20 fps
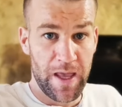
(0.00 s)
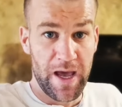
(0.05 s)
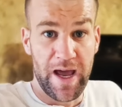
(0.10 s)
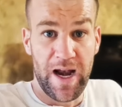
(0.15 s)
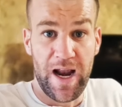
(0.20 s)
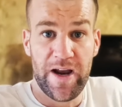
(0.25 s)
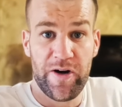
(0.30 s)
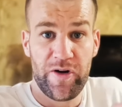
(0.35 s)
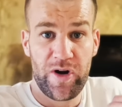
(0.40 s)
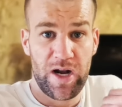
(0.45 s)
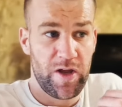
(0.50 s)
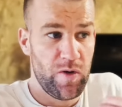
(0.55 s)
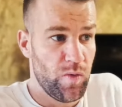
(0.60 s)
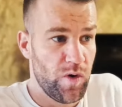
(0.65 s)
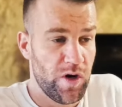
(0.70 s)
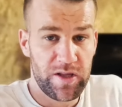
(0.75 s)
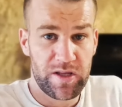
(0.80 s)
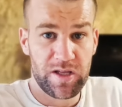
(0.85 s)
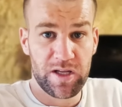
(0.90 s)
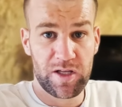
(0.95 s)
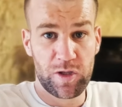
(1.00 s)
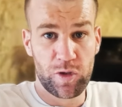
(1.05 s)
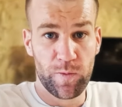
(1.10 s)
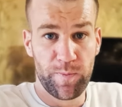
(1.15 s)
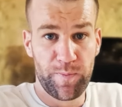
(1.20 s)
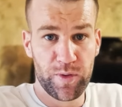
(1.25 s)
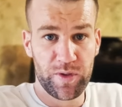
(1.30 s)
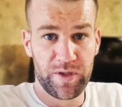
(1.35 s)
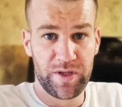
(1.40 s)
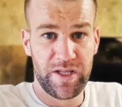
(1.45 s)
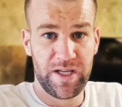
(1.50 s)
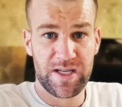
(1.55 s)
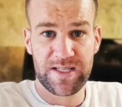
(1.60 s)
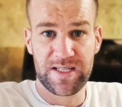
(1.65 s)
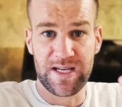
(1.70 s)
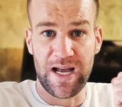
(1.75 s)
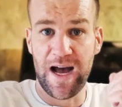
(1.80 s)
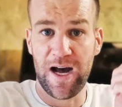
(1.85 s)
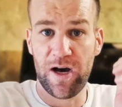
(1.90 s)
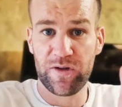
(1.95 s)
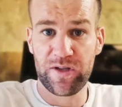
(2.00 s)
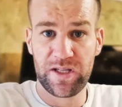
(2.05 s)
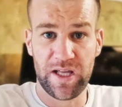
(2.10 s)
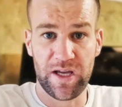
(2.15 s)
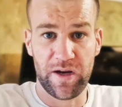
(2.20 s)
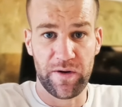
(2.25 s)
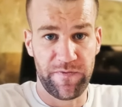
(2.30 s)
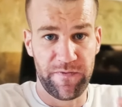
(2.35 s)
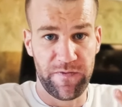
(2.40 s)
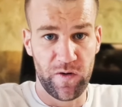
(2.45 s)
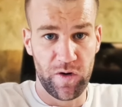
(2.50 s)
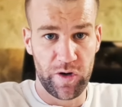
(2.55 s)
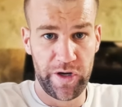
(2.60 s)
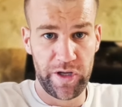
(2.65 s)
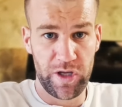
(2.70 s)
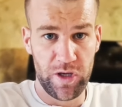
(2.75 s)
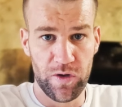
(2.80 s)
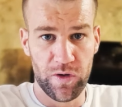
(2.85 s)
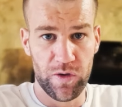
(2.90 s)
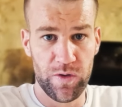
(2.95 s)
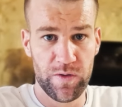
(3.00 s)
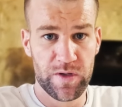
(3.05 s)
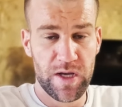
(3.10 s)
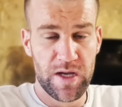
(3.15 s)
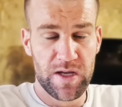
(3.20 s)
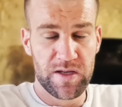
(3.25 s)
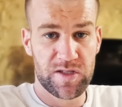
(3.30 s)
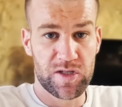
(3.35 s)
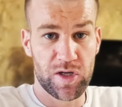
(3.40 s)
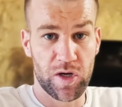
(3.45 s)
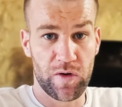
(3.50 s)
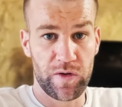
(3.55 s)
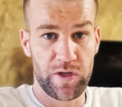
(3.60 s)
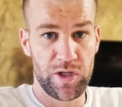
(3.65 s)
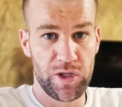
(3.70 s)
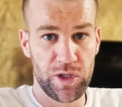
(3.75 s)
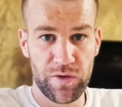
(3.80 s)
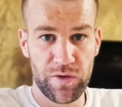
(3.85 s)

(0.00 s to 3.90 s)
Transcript: And I really wanted to put this out there for you so you